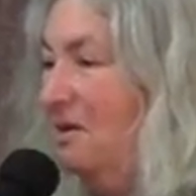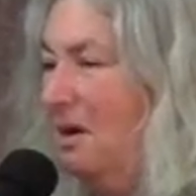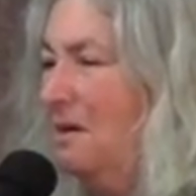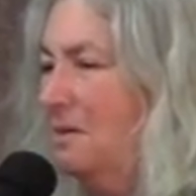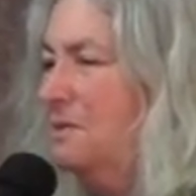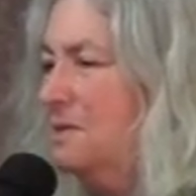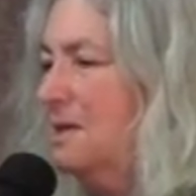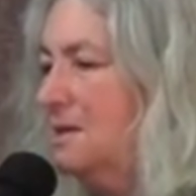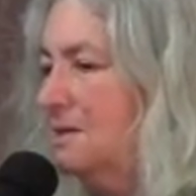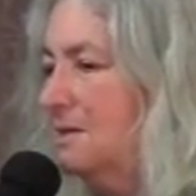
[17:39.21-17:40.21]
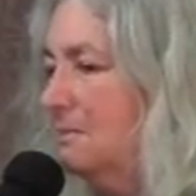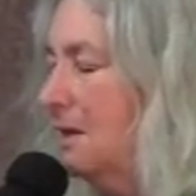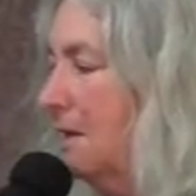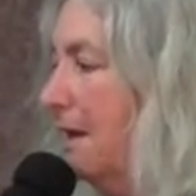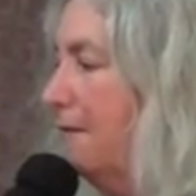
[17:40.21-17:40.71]
All those things that
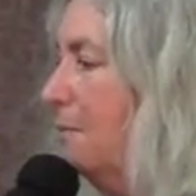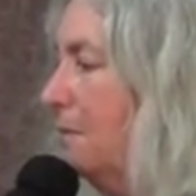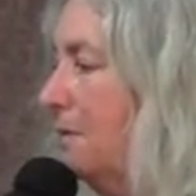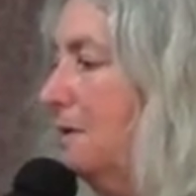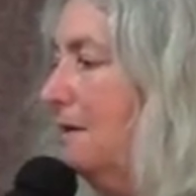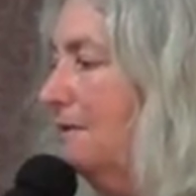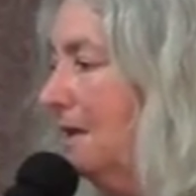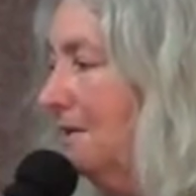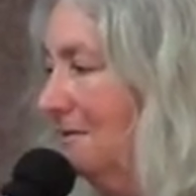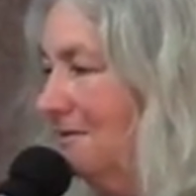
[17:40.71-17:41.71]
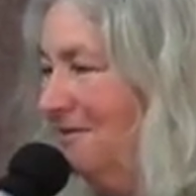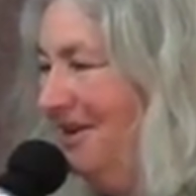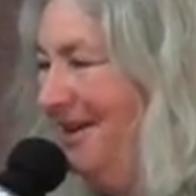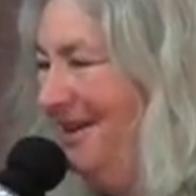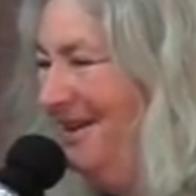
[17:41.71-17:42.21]
make life worth
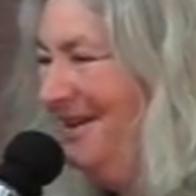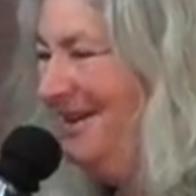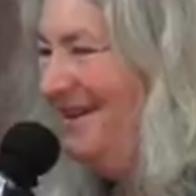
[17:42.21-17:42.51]
living.